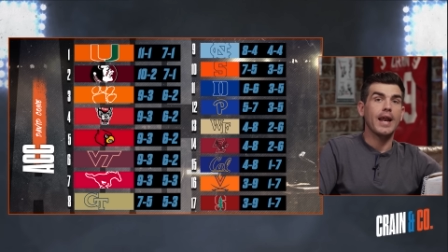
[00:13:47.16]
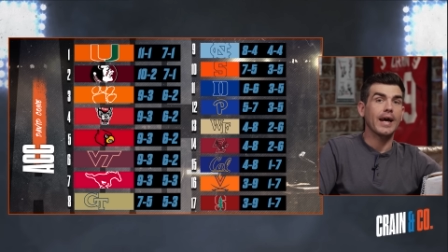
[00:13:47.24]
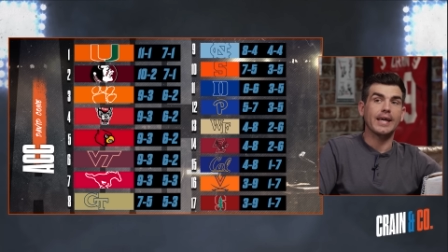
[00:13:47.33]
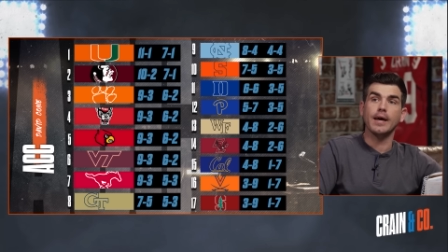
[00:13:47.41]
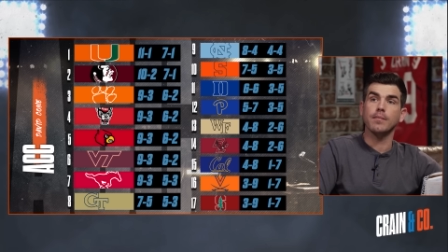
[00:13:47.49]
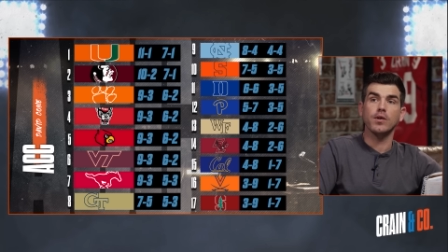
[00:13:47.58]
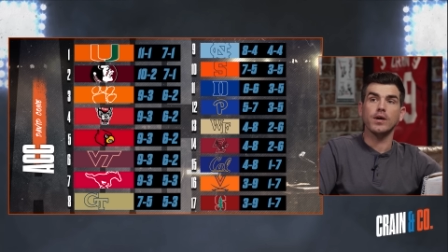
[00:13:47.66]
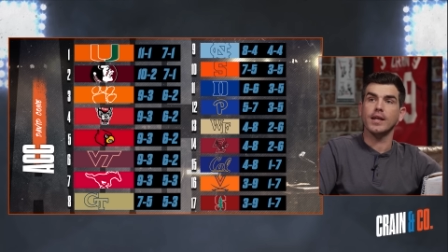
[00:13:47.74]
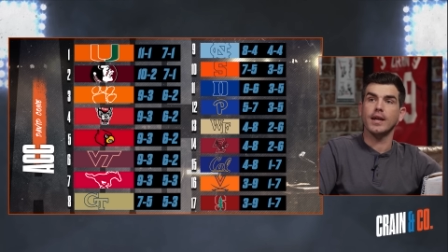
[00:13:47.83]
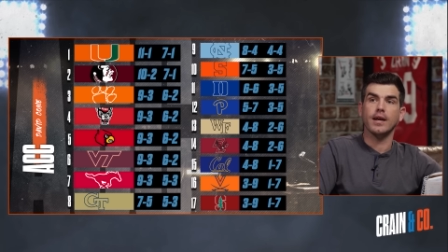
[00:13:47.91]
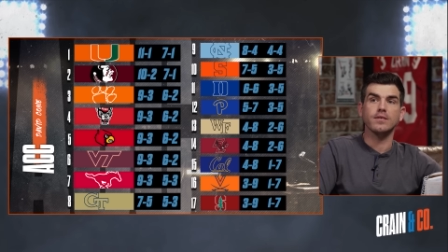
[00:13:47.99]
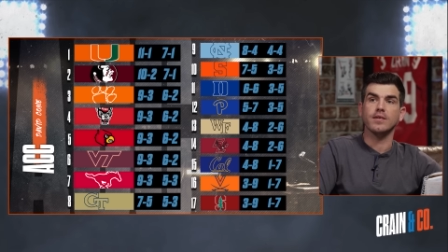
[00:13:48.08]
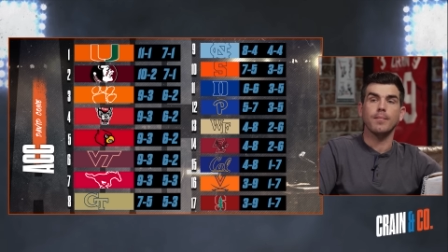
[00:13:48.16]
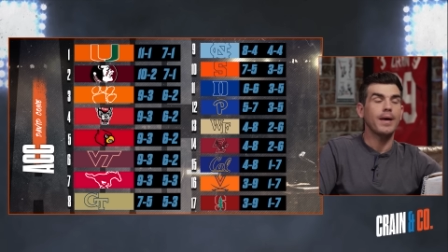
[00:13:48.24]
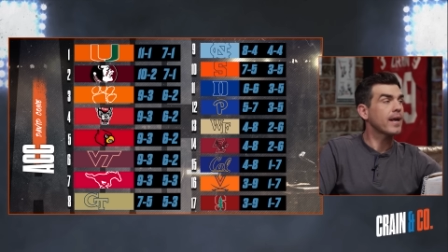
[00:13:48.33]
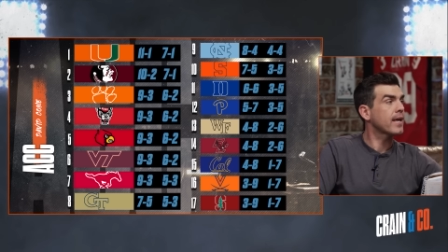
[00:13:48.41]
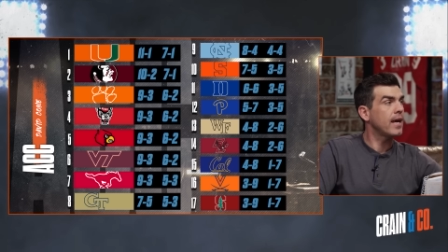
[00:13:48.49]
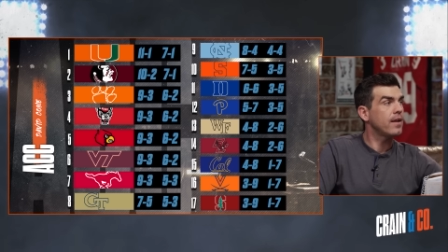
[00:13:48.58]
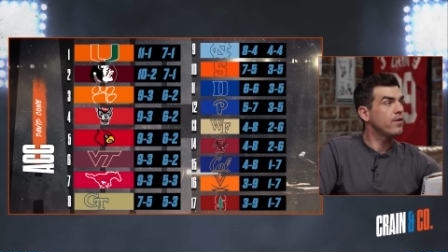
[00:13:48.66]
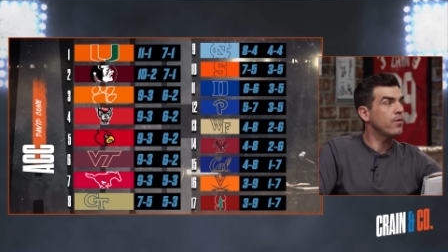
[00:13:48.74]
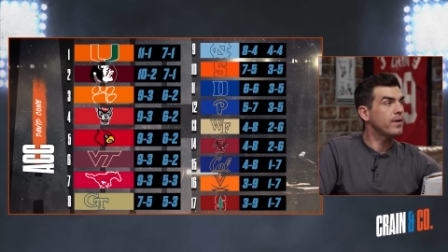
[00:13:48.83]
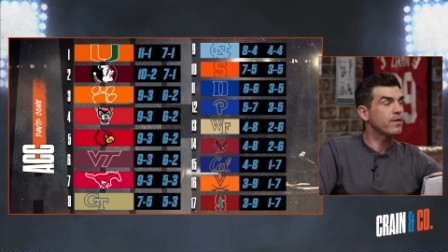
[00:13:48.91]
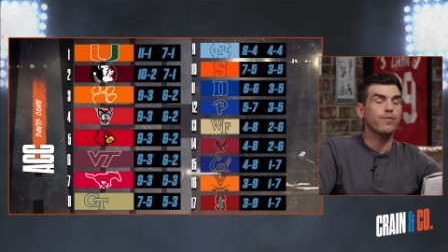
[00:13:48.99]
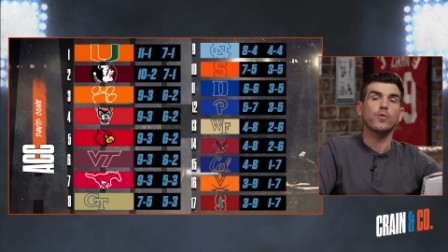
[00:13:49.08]
And I kept looking, and I was like, man, I can't do
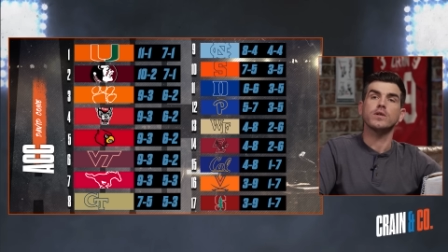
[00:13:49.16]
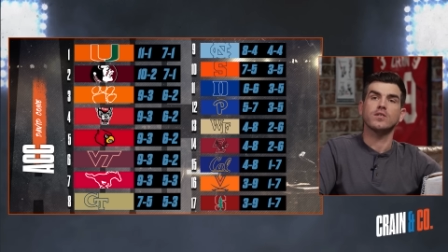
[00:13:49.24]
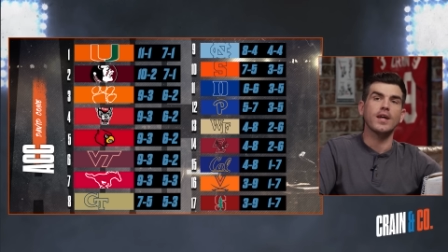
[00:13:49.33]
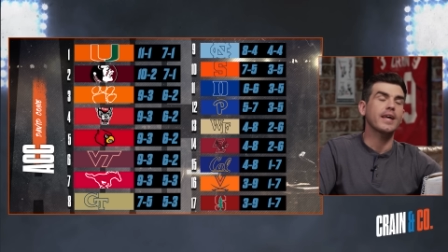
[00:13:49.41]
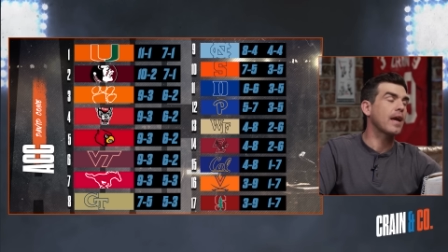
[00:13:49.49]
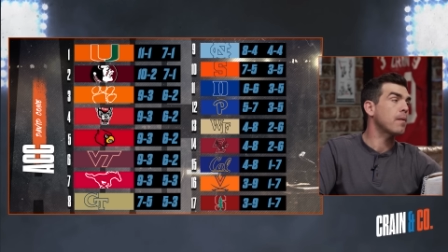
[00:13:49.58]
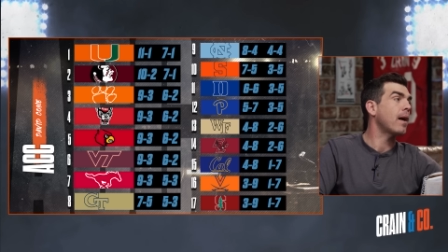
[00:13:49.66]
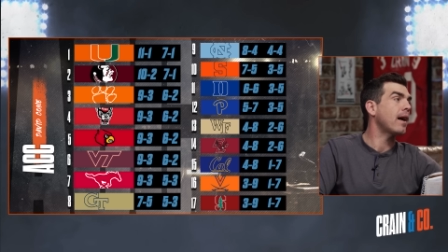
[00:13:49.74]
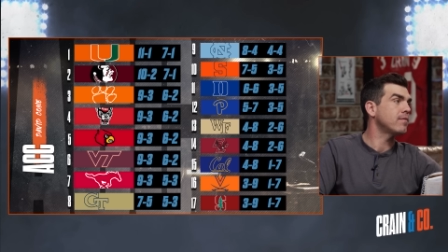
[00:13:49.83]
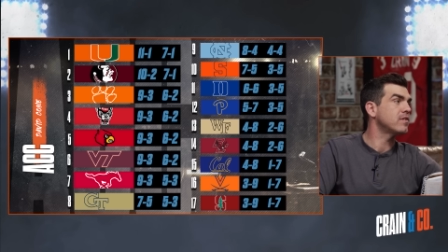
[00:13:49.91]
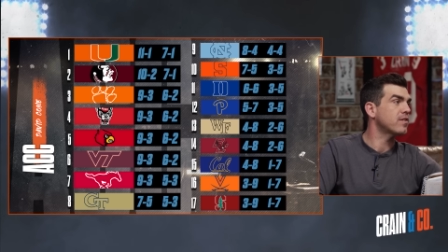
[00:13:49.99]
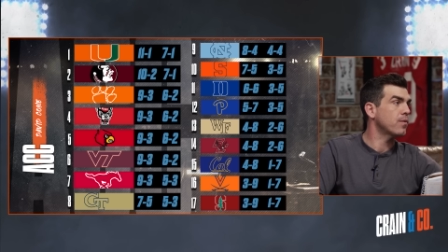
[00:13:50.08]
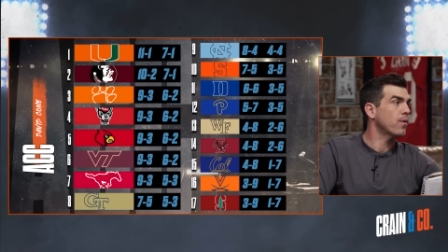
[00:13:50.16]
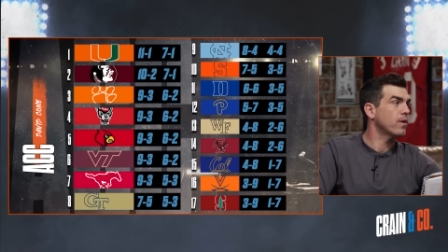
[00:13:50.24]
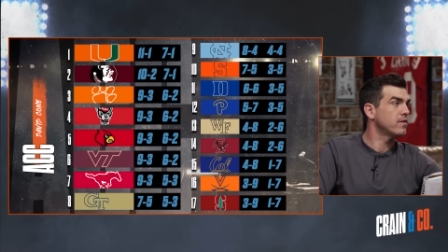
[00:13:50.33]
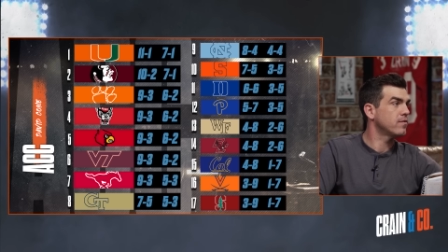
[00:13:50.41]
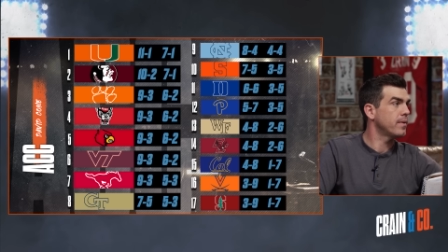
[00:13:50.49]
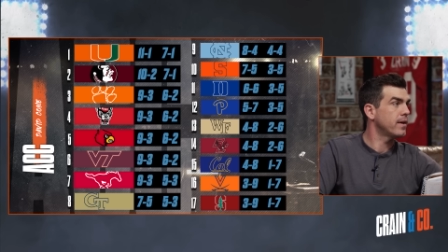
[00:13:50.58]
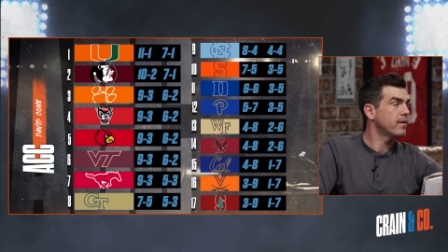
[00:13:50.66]
it. The Florida State game obviously worries me.